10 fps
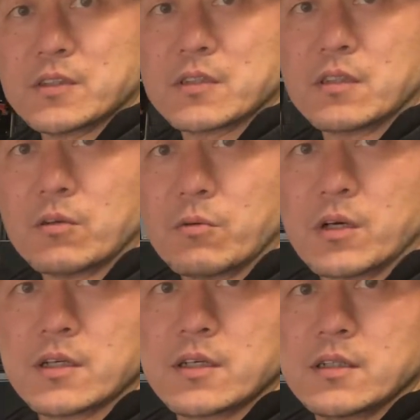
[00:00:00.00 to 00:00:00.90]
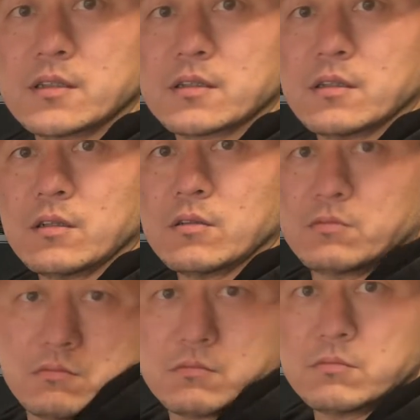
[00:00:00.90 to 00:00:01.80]
is gonna work, so
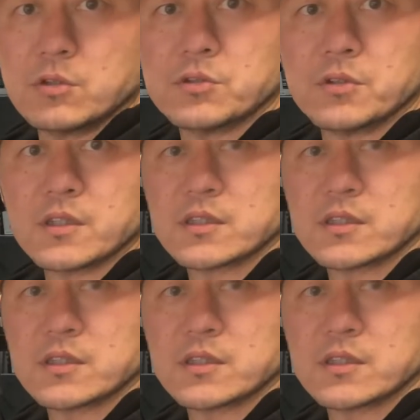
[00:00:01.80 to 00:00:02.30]
we'll do this